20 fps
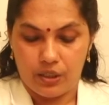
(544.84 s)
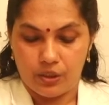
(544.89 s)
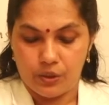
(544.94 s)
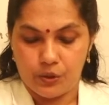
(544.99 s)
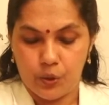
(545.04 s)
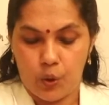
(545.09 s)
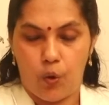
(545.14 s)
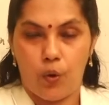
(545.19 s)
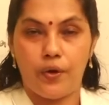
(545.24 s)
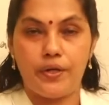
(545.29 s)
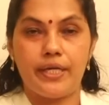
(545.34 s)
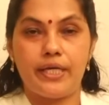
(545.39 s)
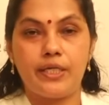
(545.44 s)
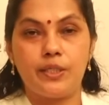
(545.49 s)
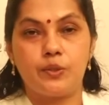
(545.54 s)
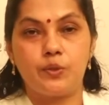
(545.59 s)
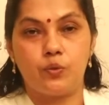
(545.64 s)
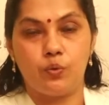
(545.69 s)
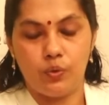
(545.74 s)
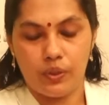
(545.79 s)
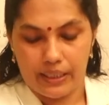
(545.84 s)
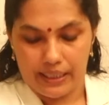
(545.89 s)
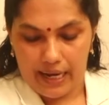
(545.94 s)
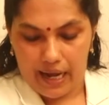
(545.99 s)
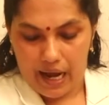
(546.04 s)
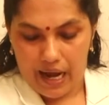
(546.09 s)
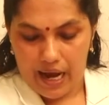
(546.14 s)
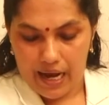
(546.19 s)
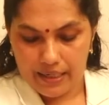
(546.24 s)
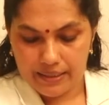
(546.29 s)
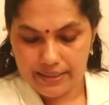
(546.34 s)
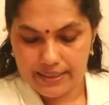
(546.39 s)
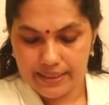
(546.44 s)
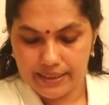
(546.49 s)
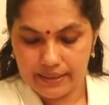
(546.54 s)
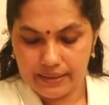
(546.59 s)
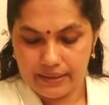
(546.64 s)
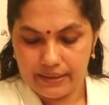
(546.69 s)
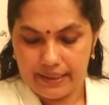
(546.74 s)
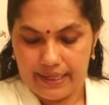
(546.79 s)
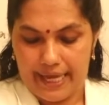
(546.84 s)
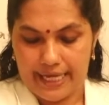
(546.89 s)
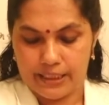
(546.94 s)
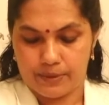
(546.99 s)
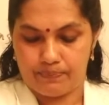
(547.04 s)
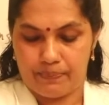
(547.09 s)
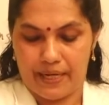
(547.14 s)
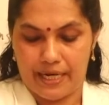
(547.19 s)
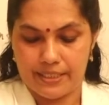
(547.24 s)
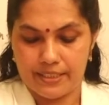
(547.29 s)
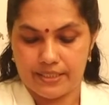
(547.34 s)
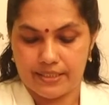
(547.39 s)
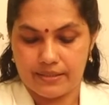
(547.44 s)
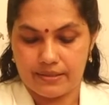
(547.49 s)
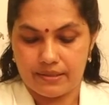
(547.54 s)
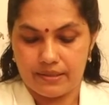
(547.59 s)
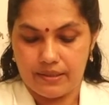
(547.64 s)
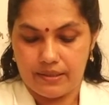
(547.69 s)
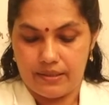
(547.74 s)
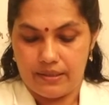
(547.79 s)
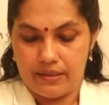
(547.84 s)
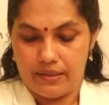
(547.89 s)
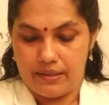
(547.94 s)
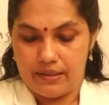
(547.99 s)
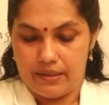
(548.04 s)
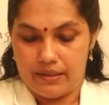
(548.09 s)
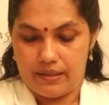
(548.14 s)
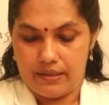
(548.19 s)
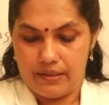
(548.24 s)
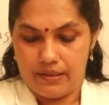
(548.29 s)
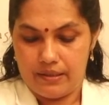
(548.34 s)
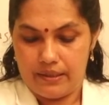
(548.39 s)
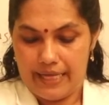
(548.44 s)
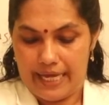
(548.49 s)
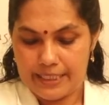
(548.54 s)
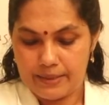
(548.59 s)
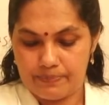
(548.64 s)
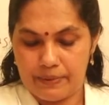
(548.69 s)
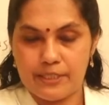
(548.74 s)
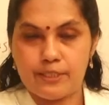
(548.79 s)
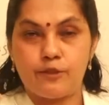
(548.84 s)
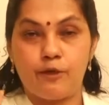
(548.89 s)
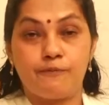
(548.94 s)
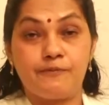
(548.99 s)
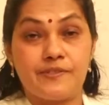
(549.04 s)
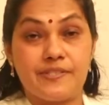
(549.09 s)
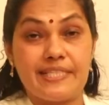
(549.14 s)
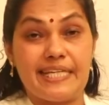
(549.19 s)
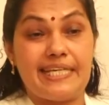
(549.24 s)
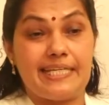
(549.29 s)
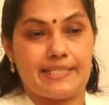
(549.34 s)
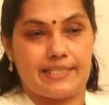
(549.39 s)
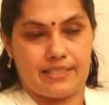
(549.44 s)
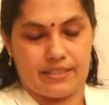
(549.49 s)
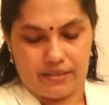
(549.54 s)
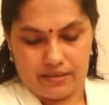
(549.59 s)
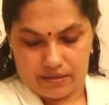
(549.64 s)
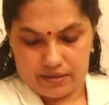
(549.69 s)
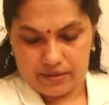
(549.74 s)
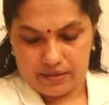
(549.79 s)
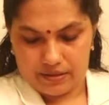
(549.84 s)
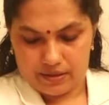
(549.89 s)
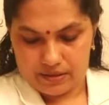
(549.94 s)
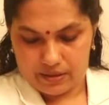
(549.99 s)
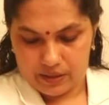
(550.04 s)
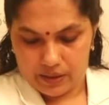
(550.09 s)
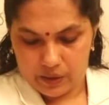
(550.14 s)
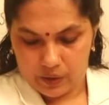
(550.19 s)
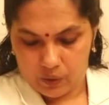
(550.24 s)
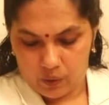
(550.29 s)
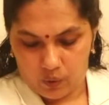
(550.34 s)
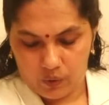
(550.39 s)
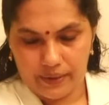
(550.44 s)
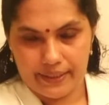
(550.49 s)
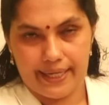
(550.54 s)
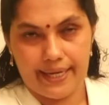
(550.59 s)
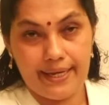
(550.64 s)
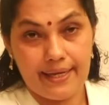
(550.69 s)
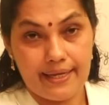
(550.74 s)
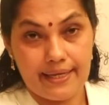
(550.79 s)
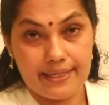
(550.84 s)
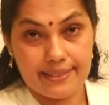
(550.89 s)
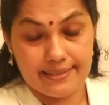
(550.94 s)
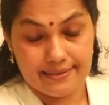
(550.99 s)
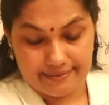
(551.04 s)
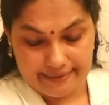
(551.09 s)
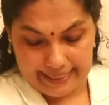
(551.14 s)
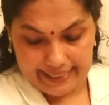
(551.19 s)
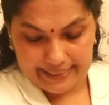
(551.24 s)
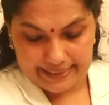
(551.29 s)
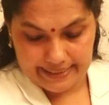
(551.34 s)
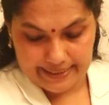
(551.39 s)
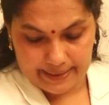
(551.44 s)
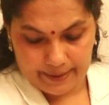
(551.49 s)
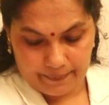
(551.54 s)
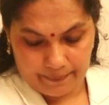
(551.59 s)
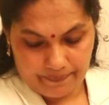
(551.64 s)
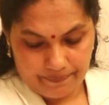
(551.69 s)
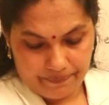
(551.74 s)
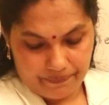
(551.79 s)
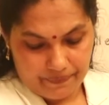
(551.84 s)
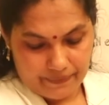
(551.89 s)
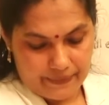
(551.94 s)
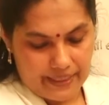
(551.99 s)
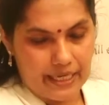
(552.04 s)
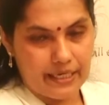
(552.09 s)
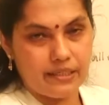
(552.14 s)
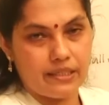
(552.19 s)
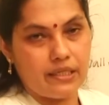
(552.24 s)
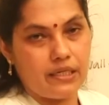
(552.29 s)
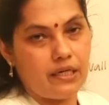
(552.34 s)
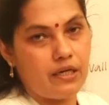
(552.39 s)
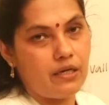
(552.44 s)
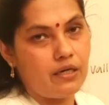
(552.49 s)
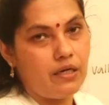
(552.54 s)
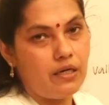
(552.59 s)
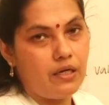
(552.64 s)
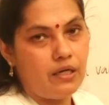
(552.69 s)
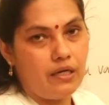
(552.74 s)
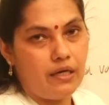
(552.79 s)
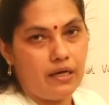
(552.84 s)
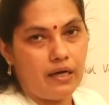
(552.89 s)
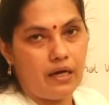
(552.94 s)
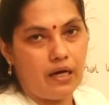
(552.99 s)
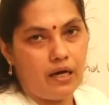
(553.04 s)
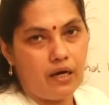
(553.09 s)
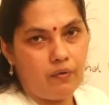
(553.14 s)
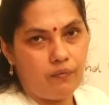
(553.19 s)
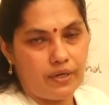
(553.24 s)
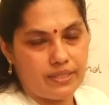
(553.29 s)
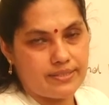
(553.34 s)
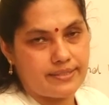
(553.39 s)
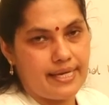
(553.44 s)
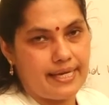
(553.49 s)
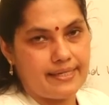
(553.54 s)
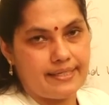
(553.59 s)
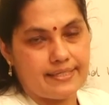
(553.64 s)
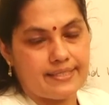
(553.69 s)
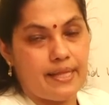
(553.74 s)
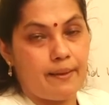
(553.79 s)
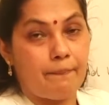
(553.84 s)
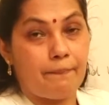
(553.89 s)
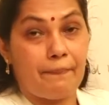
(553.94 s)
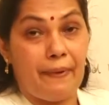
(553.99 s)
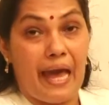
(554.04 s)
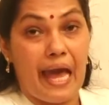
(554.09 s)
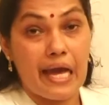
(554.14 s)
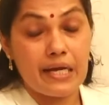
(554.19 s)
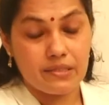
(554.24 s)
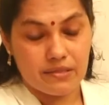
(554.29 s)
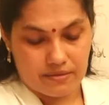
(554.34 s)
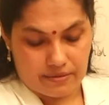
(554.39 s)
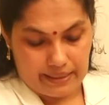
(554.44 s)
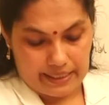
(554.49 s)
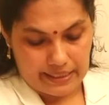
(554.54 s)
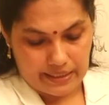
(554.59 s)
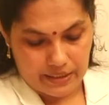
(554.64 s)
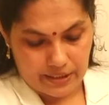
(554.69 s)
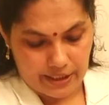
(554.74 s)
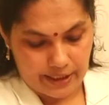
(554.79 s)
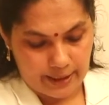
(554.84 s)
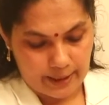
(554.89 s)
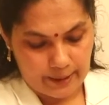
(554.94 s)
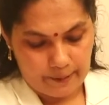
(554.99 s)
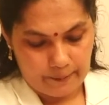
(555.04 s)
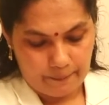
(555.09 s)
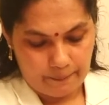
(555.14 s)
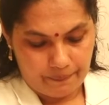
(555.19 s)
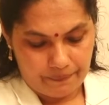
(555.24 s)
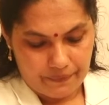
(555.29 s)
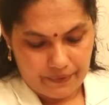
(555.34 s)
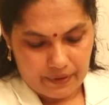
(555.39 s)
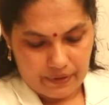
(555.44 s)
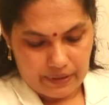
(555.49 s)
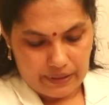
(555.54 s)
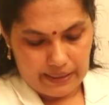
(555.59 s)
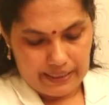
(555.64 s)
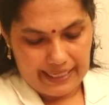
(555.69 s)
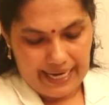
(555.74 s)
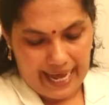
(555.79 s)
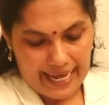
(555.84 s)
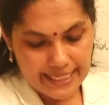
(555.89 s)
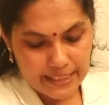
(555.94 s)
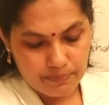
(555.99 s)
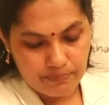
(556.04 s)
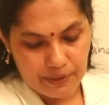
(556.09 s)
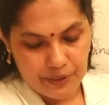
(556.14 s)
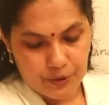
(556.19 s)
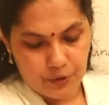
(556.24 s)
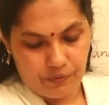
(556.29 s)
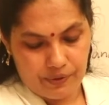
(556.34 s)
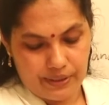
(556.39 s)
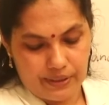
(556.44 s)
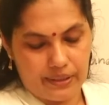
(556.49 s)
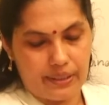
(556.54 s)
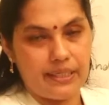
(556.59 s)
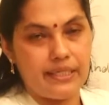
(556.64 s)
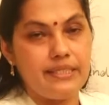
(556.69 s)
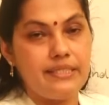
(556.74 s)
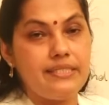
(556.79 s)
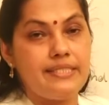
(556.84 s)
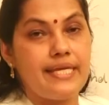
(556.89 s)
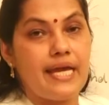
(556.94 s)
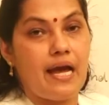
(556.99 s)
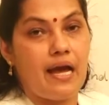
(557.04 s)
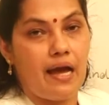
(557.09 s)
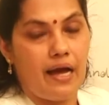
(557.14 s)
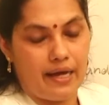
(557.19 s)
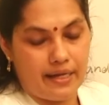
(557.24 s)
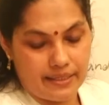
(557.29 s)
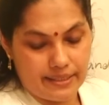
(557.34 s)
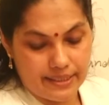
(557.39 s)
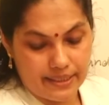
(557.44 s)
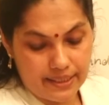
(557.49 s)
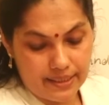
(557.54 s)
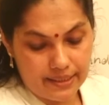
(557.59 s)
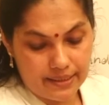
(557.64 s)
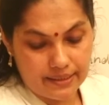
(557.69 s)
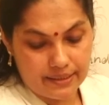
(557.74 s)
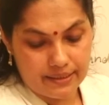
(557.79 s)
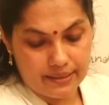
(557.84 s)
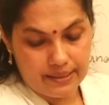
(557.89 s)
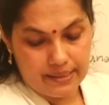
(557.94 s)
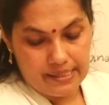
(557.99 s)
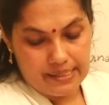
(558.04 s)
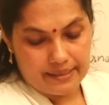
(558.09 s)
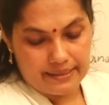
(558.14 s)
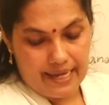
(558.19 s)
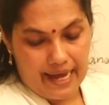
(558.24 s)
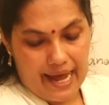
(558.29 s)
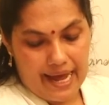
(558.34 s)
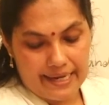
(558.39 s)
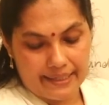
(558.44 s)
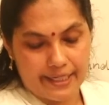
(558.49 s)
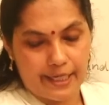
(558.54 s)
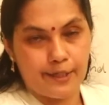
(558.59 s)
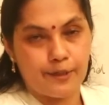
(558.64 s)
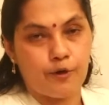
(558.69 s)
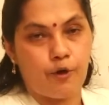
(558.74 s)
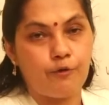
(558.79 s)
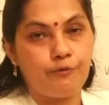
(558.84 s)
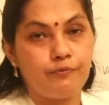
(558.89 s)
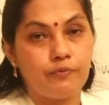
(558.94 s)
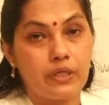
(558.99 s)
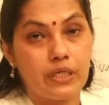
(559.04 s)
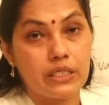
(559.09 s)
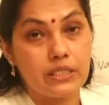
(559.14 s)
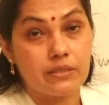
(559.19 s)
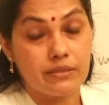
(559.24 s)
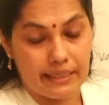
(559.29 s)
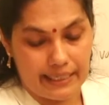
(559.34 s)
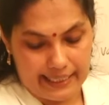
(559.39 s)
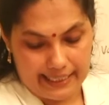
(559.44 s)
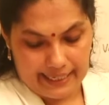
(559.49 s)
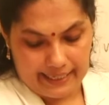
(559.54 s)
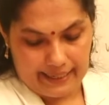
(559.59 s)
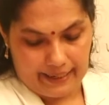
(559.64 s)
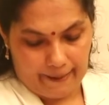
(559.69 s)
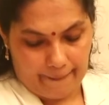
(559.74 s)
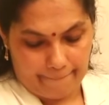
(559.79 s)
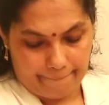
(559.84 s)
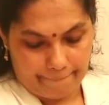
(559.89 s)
joining two large expanse of seas called a strait. Then the one strait is the Pak Strait, lies between India and the island of Sri Lanka.